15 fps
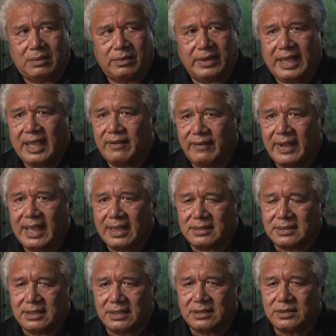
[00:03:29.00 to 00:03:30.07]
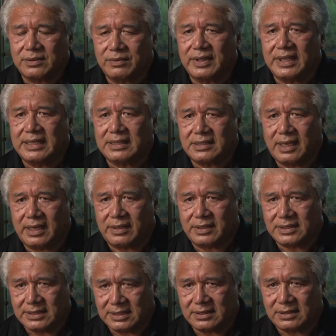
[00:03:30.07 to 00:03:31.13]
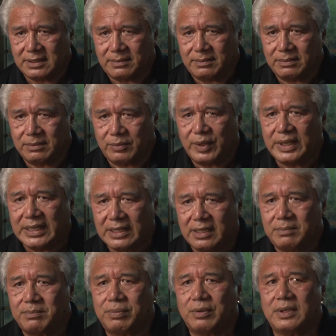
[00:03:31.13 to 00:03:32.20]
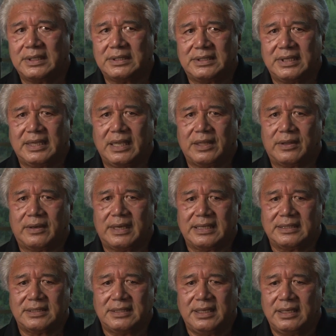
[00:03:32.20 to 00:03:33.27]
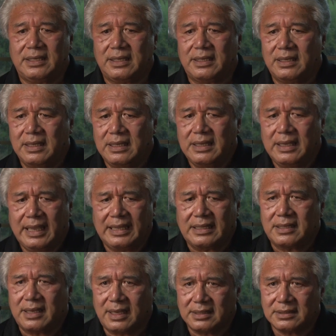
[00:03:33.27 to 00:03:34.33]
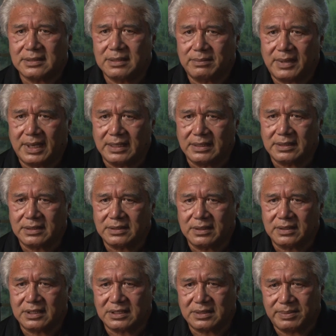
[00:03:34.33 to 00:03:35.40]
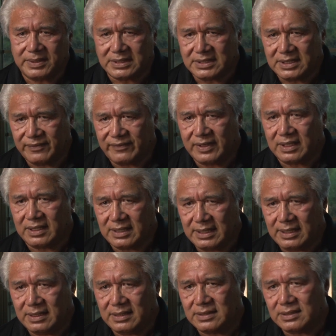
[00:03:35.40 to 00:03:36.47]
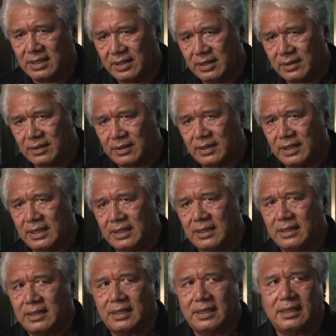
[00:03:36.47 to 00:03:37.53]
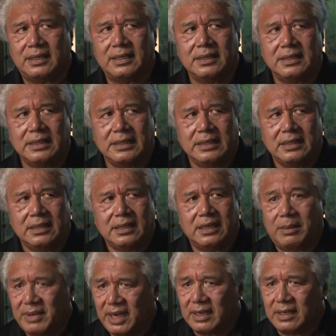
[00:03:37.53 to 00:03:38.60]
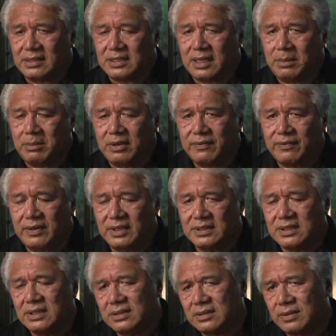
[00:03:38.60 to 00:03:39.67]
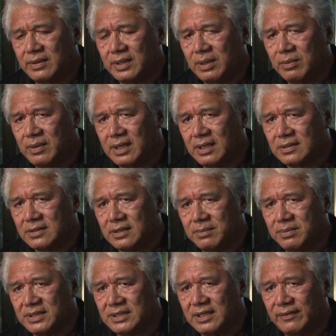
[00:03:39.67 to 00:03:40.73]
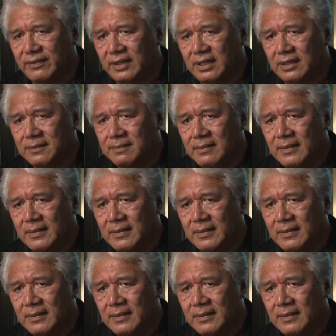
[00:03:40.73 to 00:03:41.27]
We have access to the entire system. We can then pull it together as needed and customize it to the specific needs here in American Samoa, for instance, or anywhere else in the Pacific.